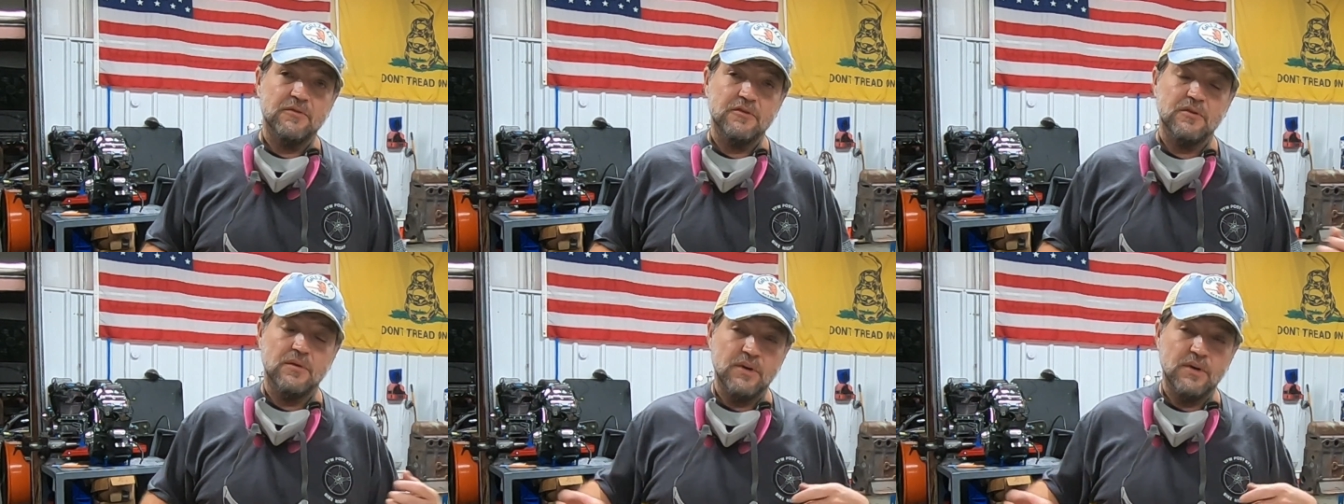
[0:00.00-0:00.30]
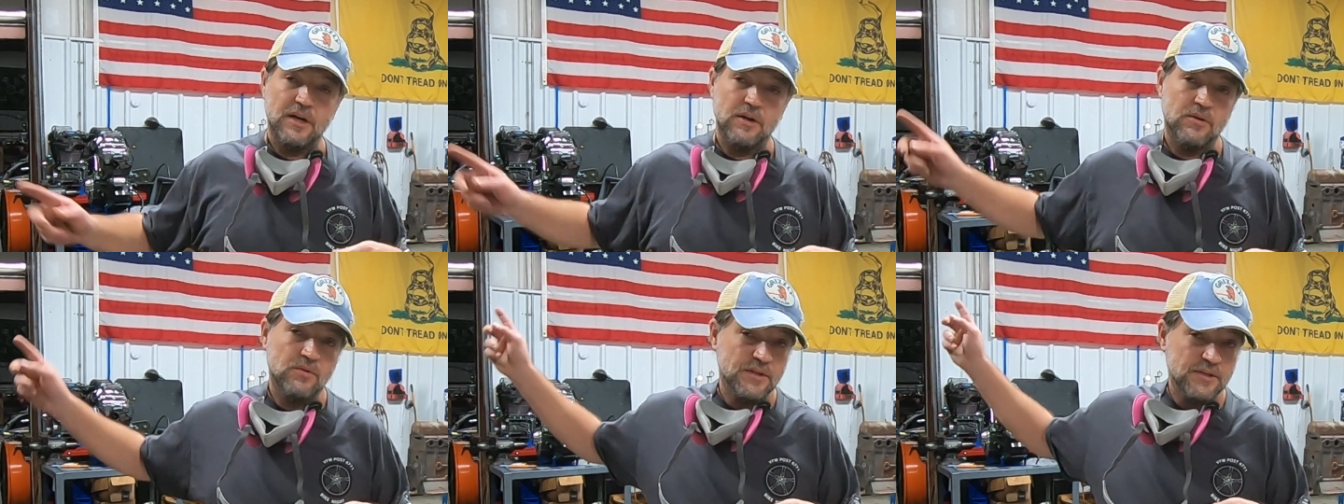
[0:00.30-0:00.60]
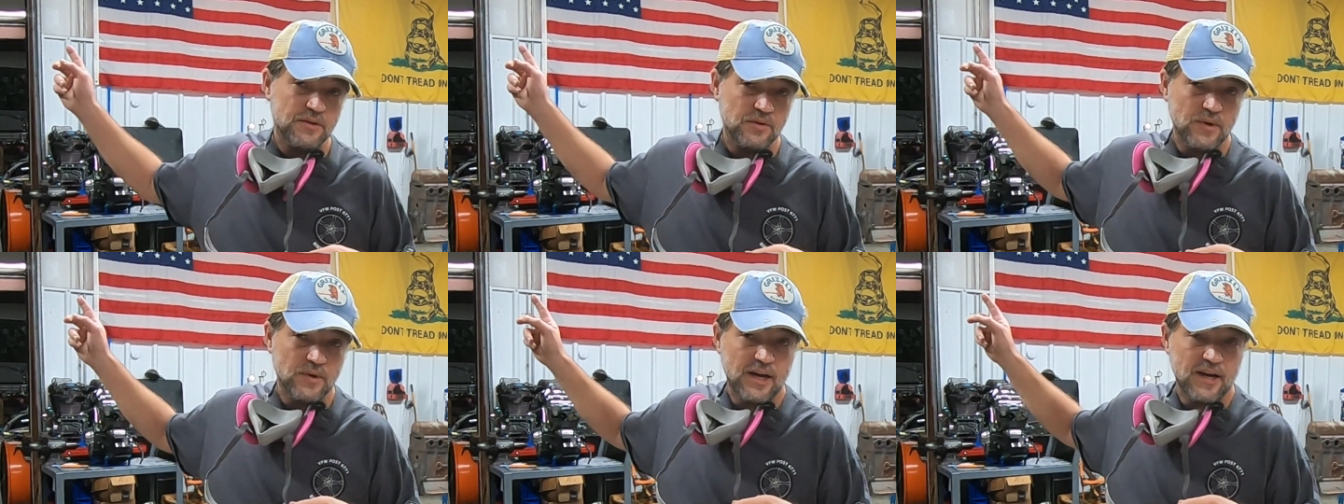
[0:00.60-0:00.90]
So not only
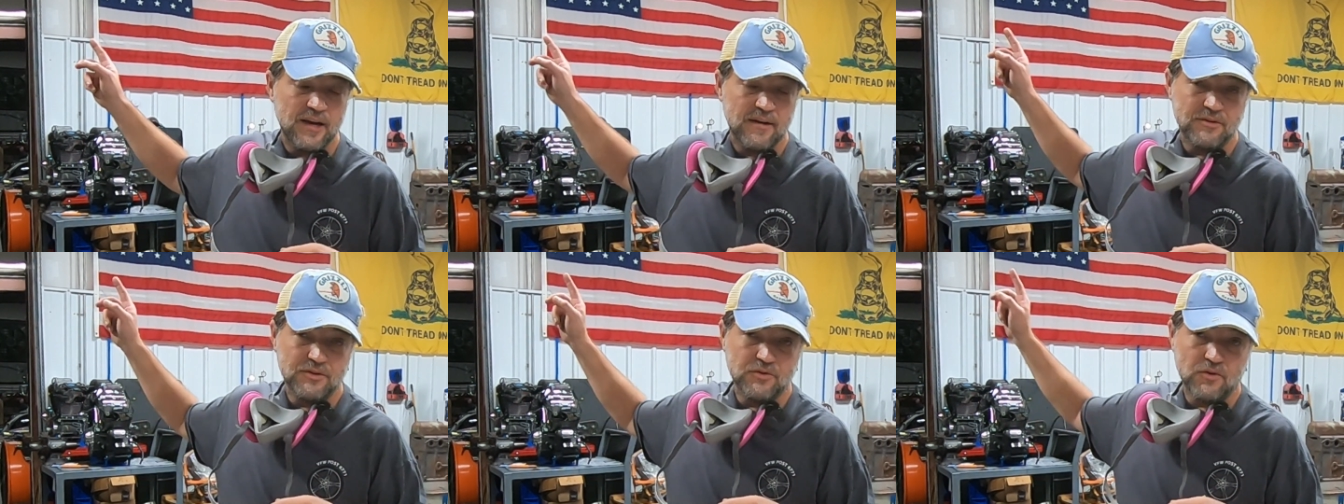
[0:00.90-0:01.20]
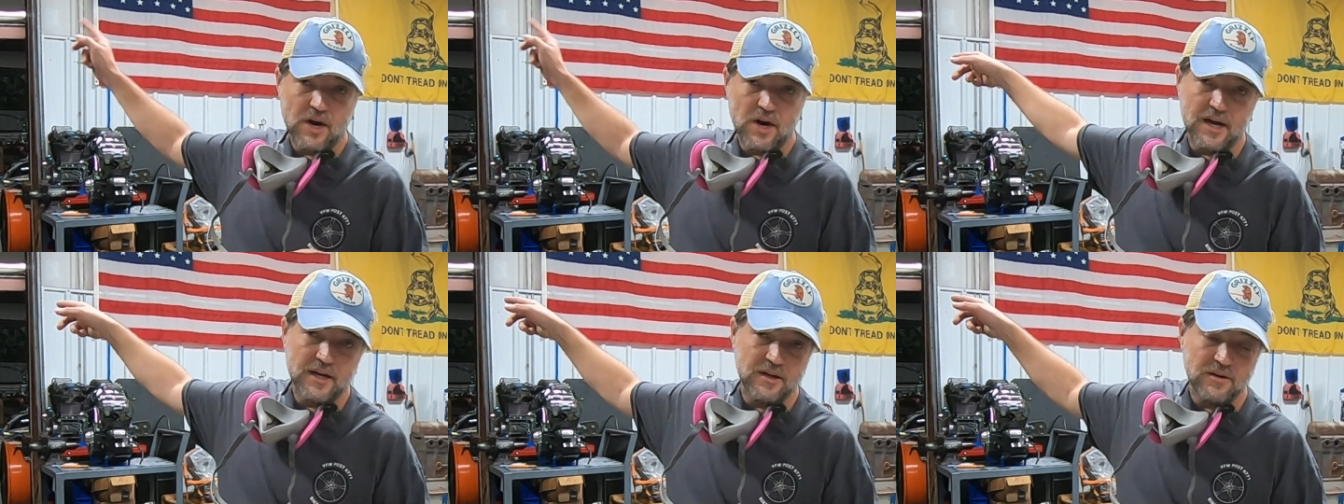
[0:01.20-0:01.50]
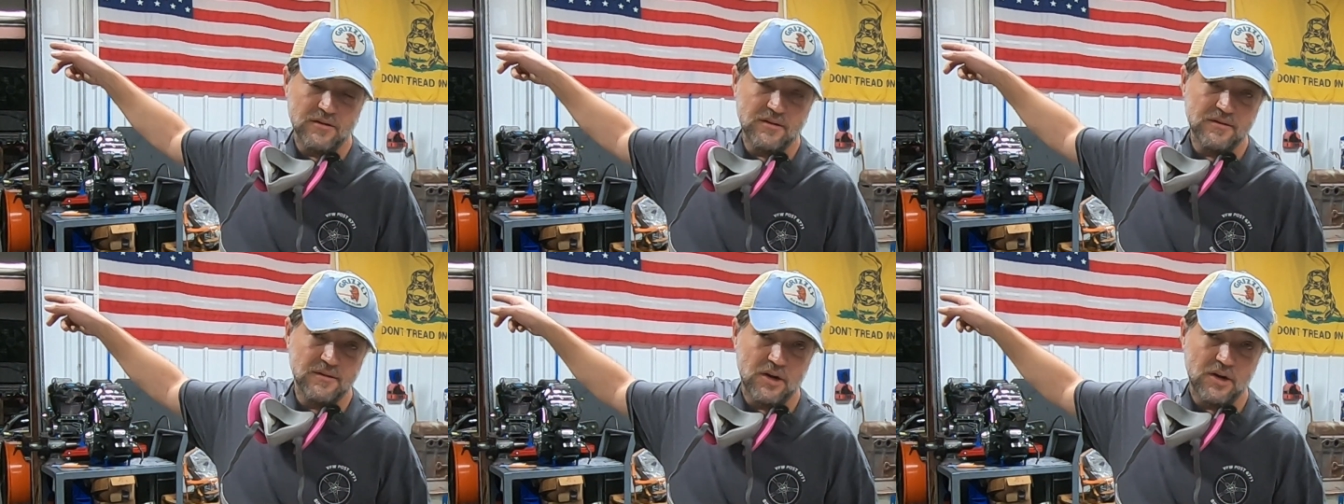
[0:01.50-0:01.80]
do I have a
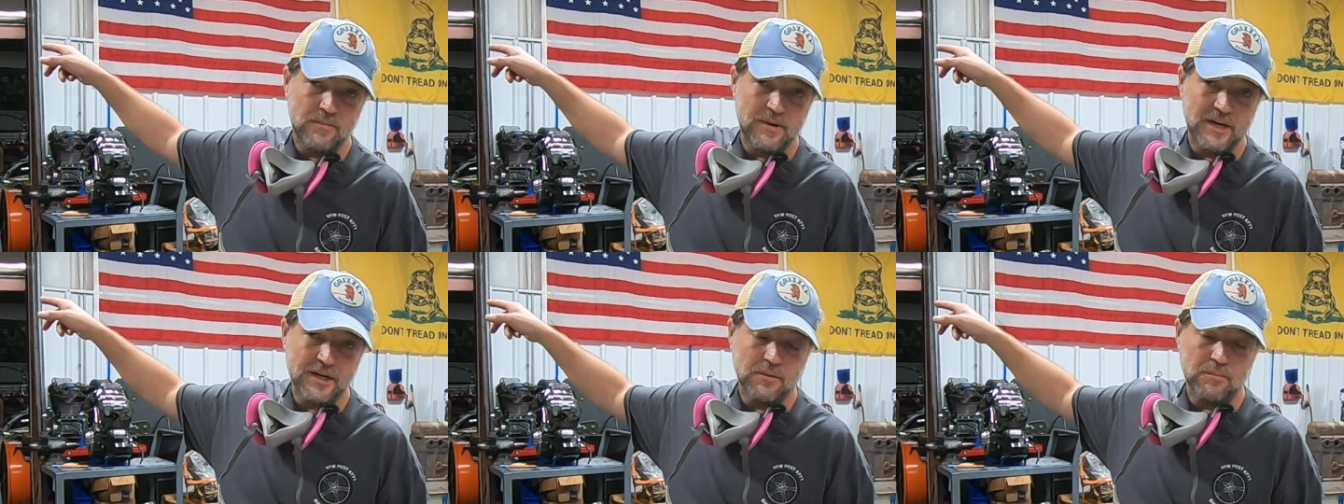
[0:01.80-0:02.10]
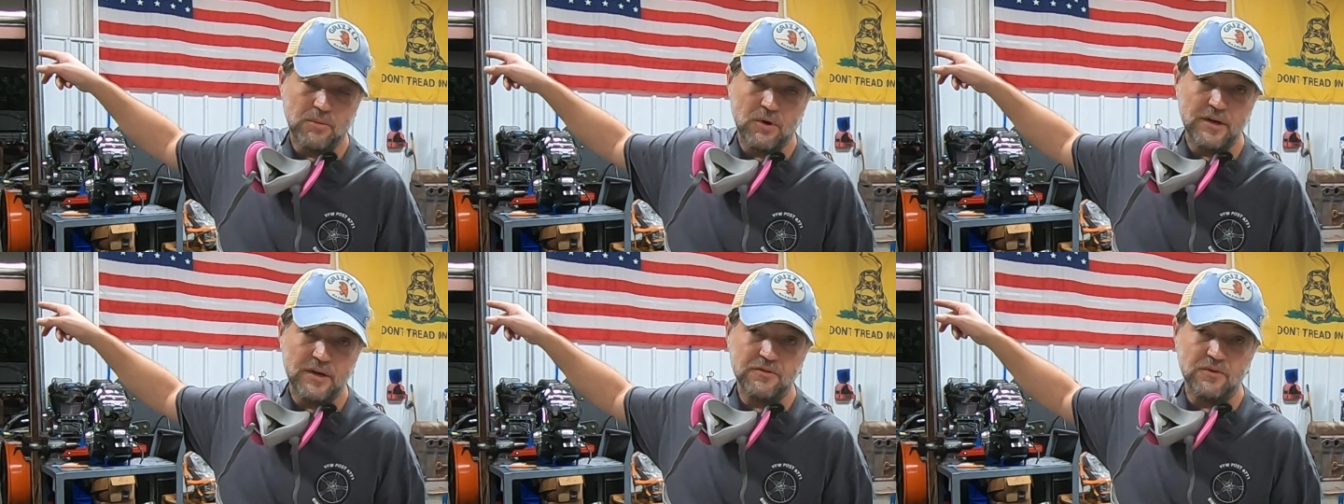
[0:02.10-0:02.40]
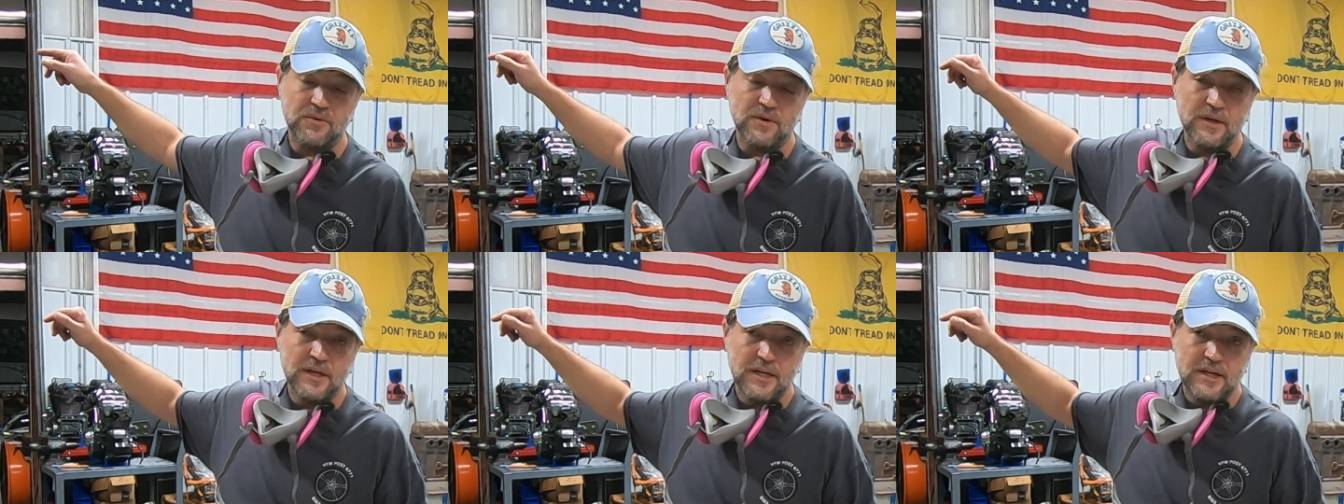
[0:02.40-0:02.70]
dryer on my
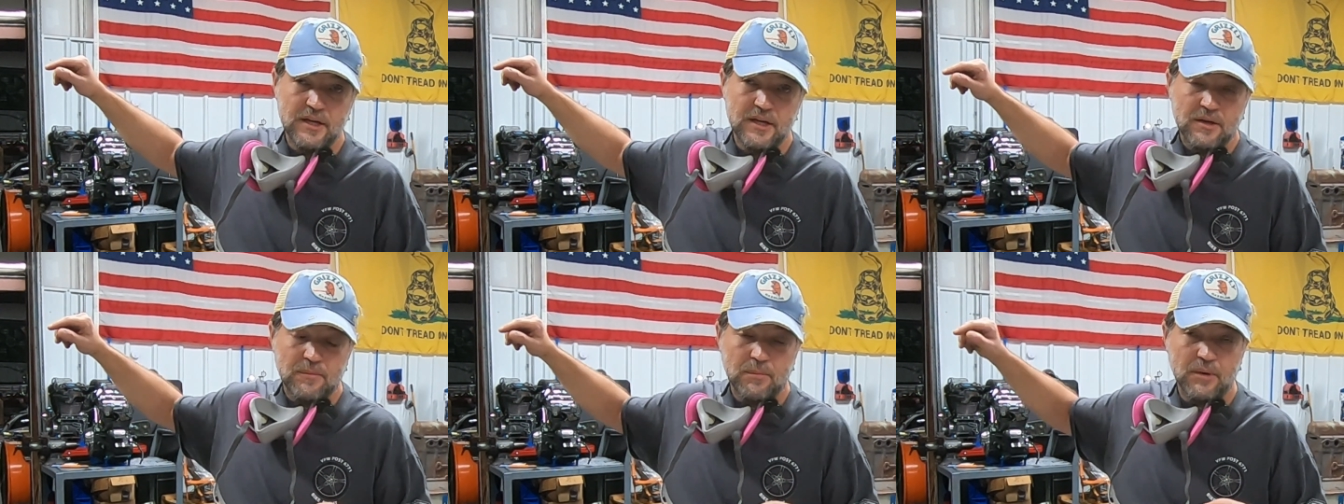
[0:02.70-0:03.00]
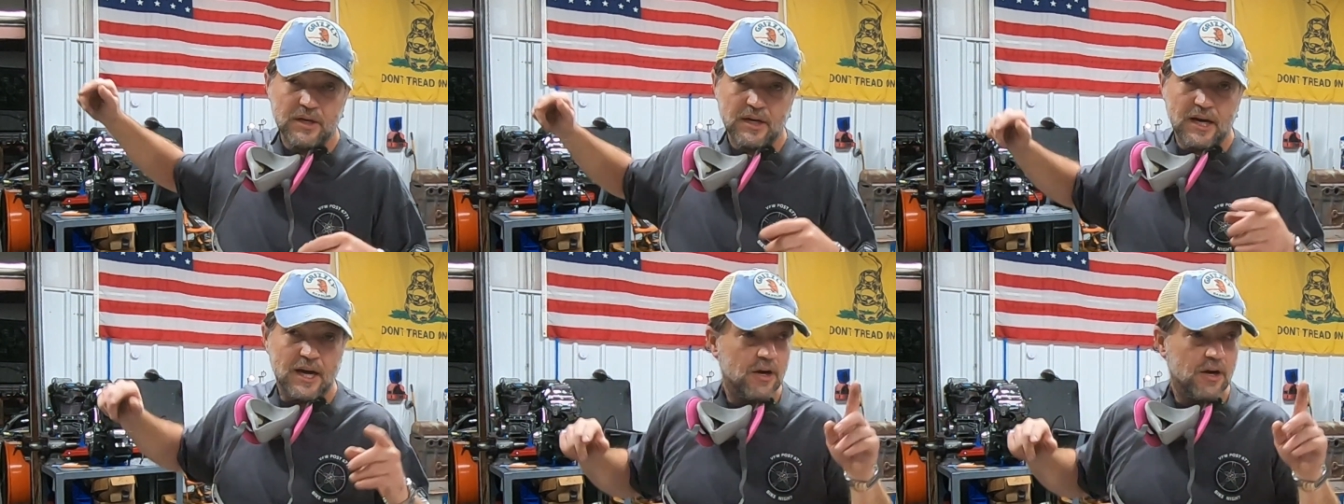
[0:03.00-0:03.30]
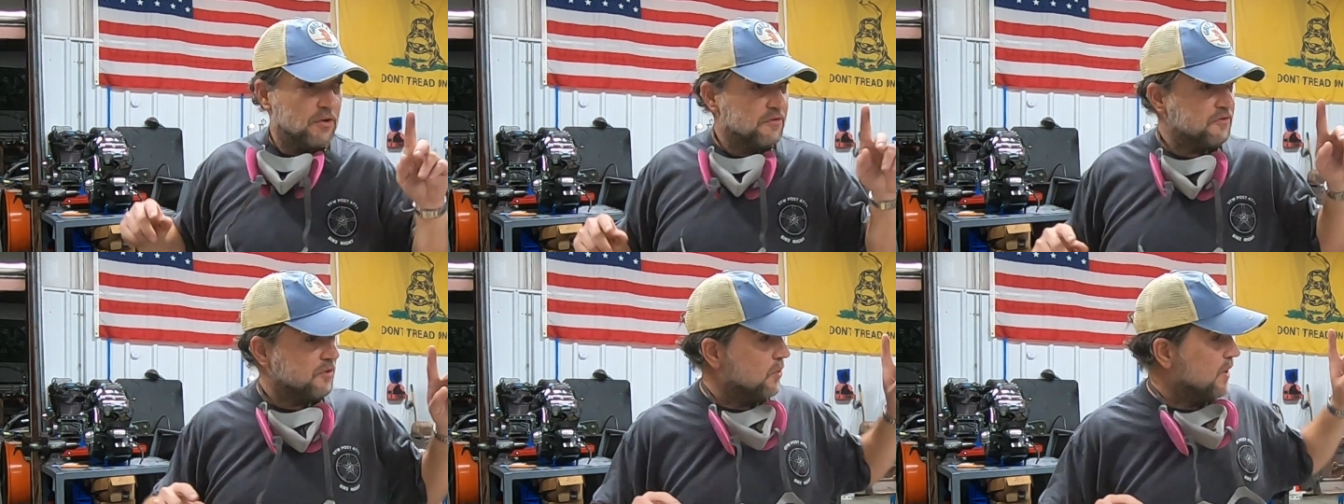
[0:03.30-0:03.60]
compressor, but I
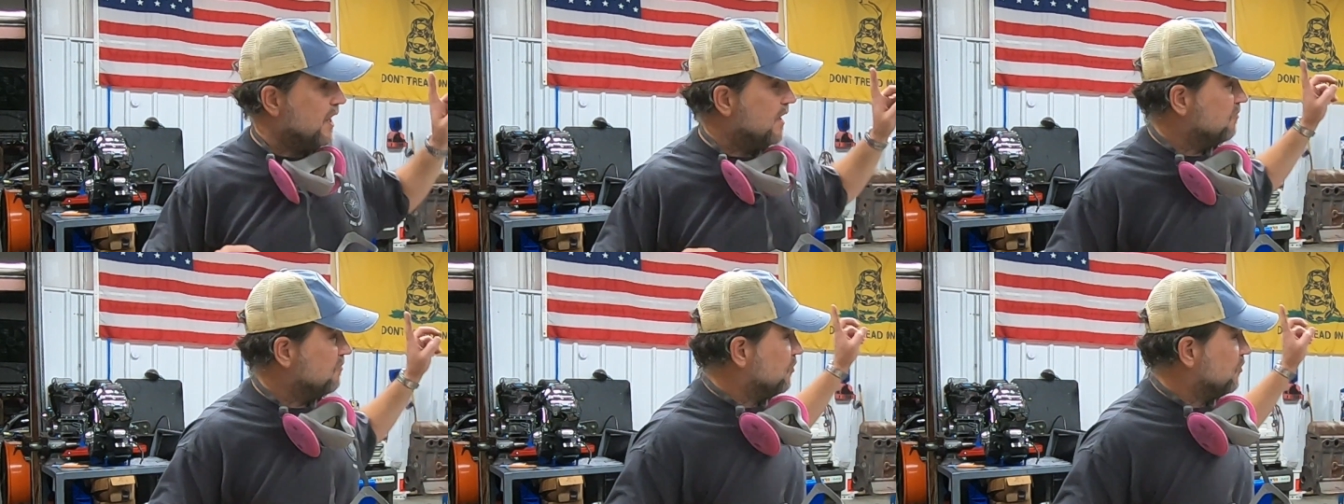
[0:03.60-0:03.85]
also have